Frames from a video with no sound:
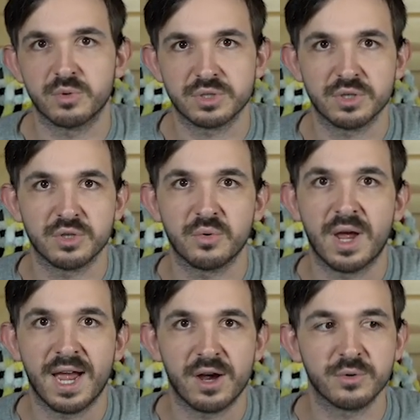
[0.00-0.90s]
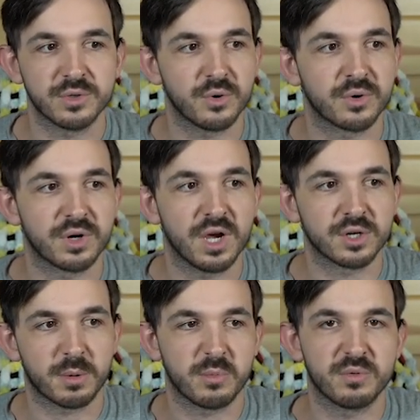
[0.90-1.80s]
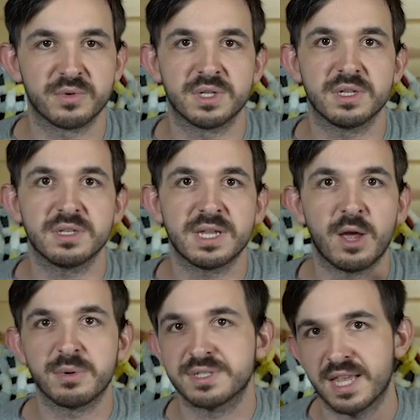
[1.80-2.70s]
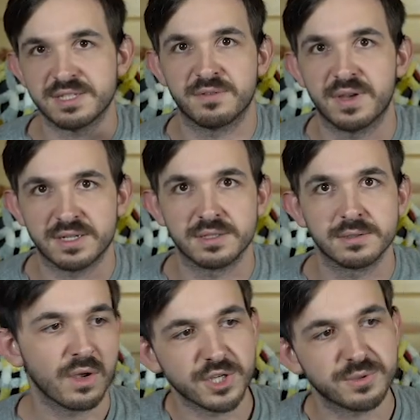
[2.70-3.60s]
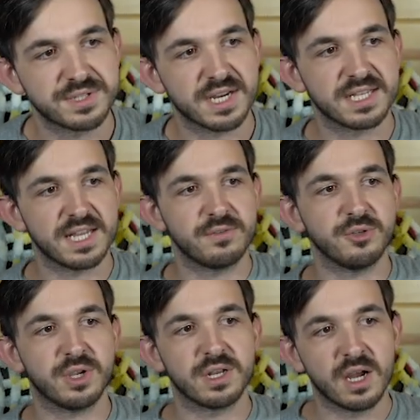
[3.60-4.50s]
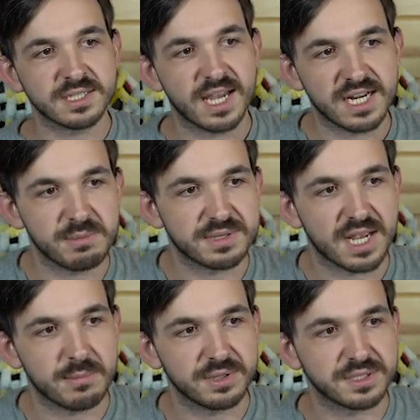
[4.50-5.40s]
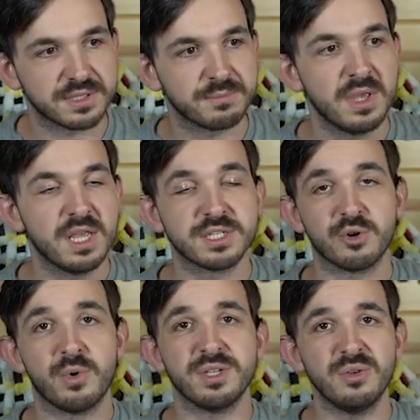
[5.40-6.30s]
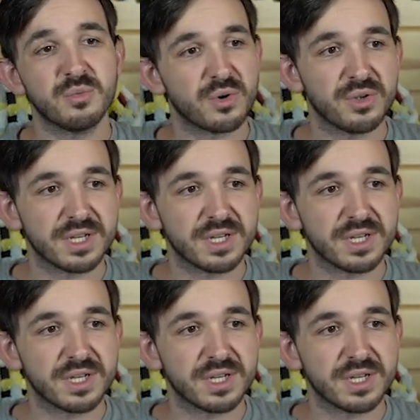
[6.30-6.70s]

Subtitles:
show you how your unarmed movement, how much that's affected. Also at second level, you get uncanny metabolism. So when you roll